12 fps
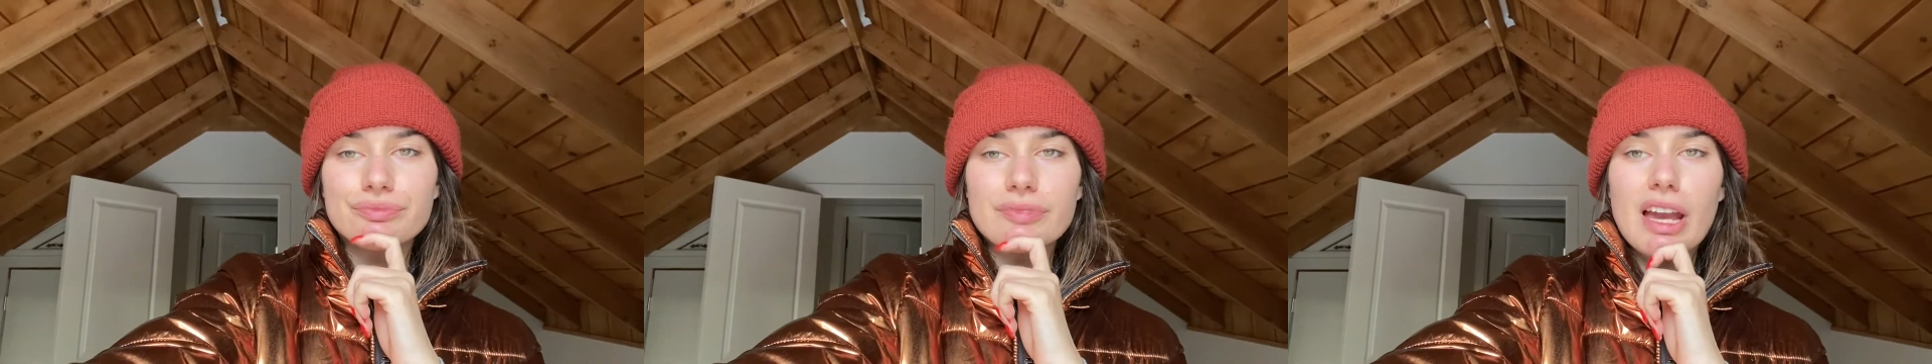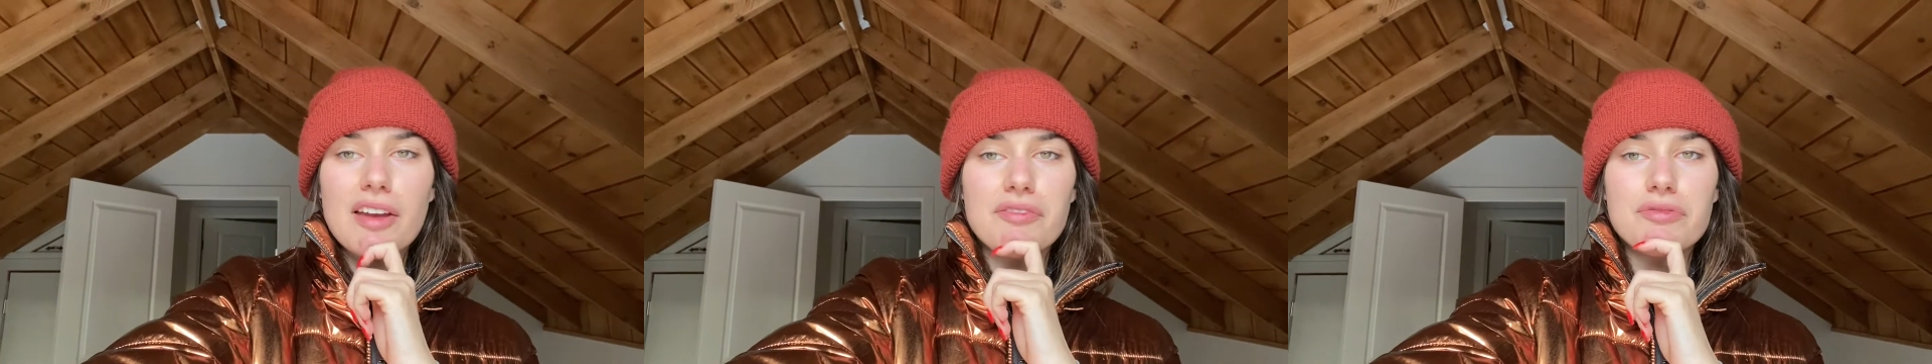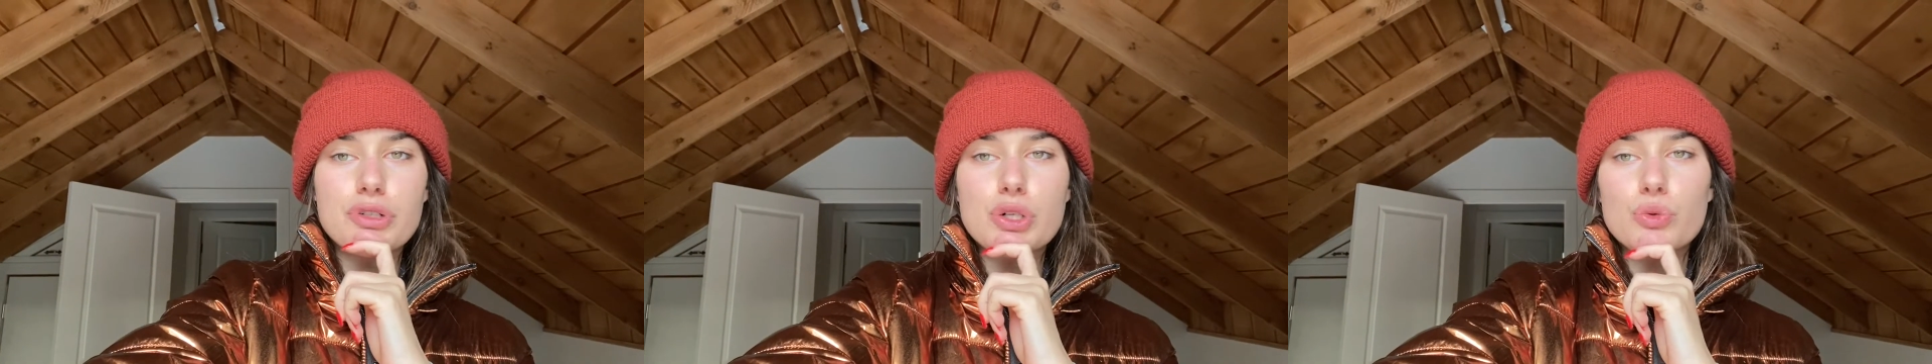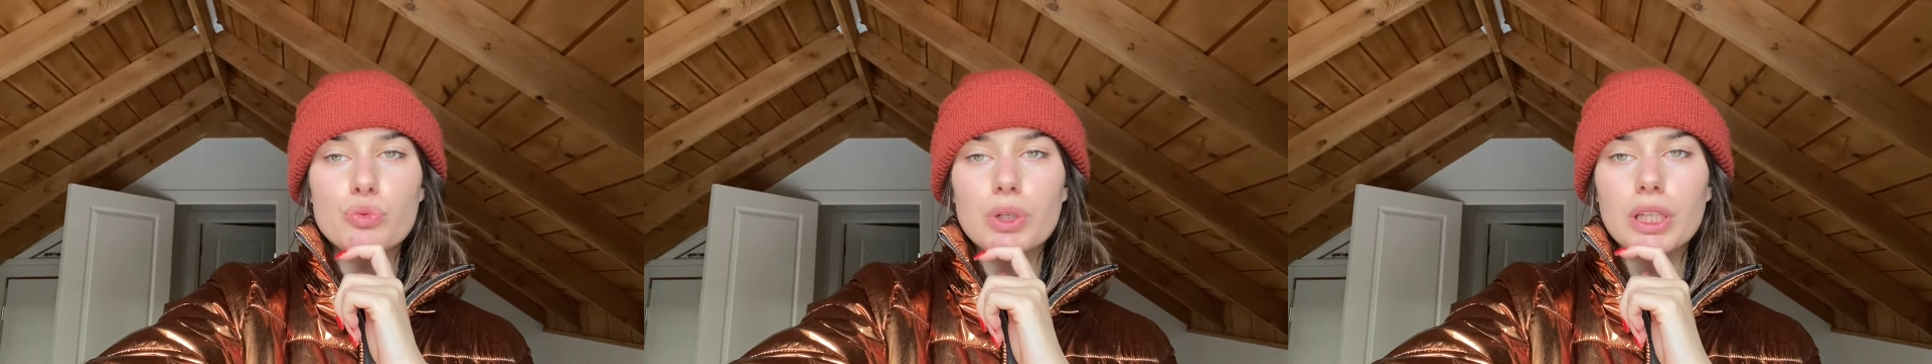I've tr
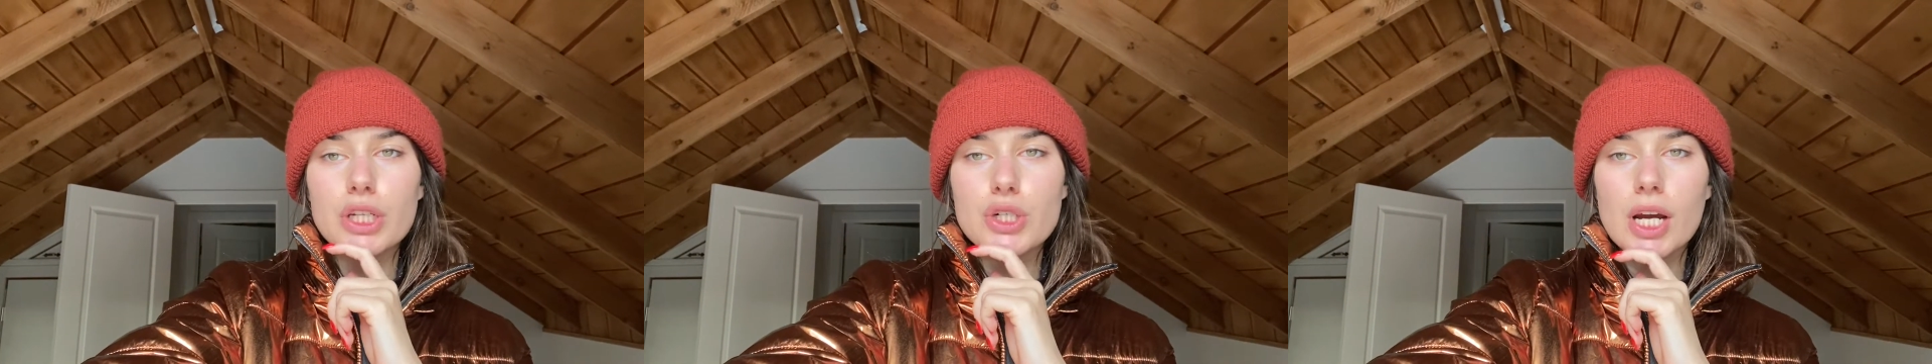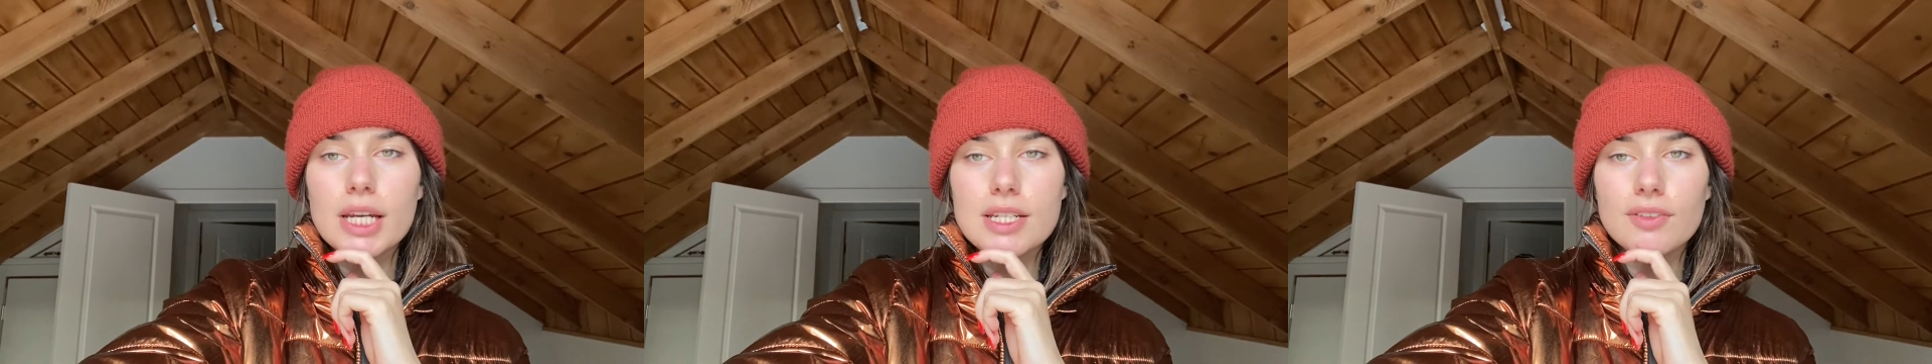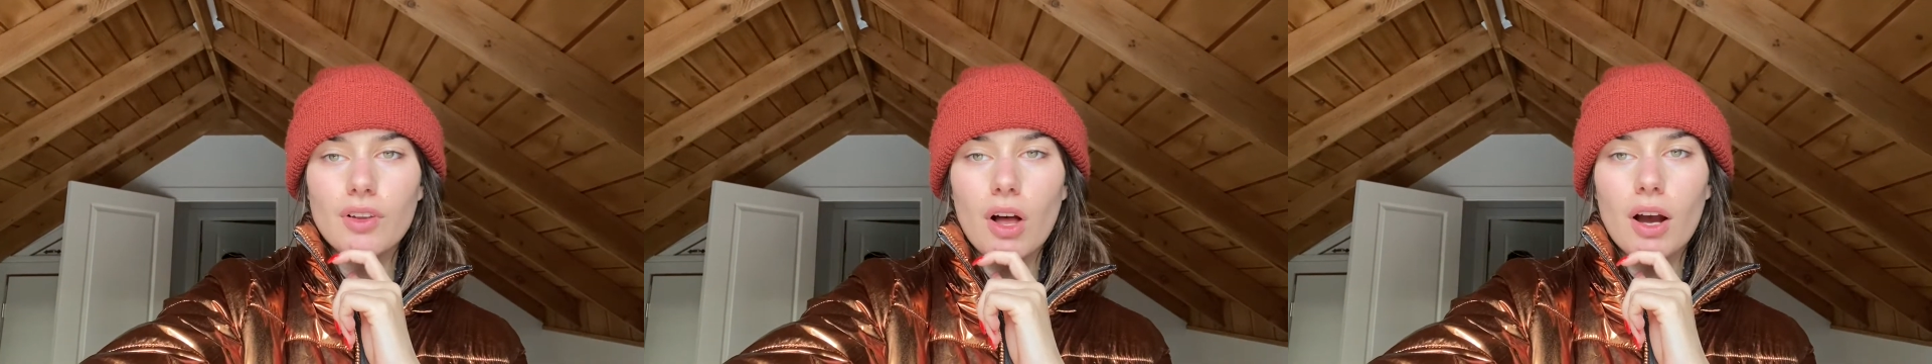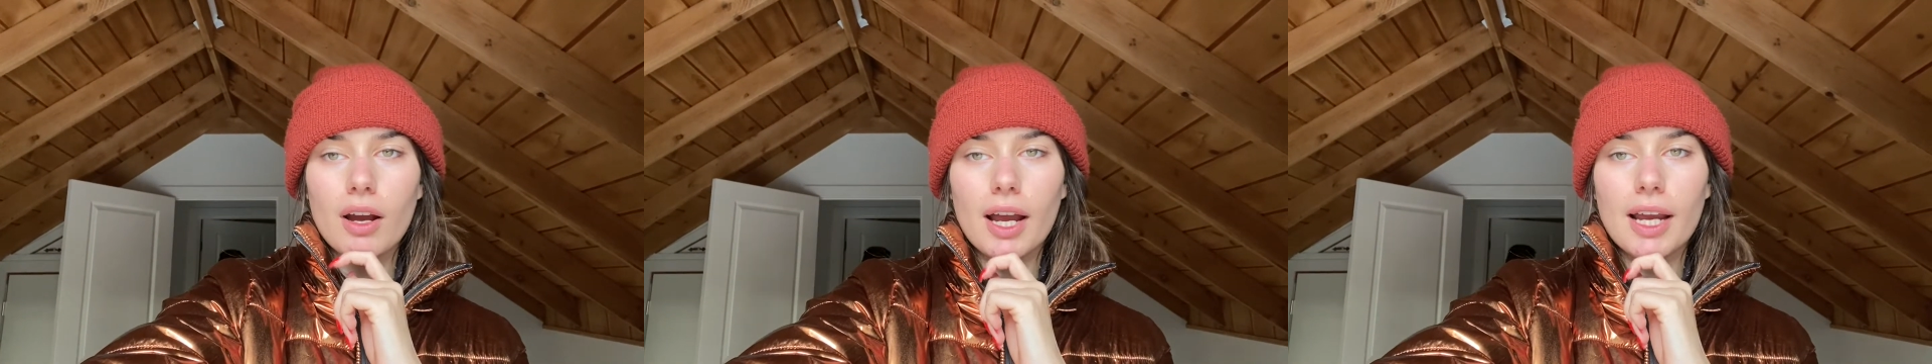really tried to vlog.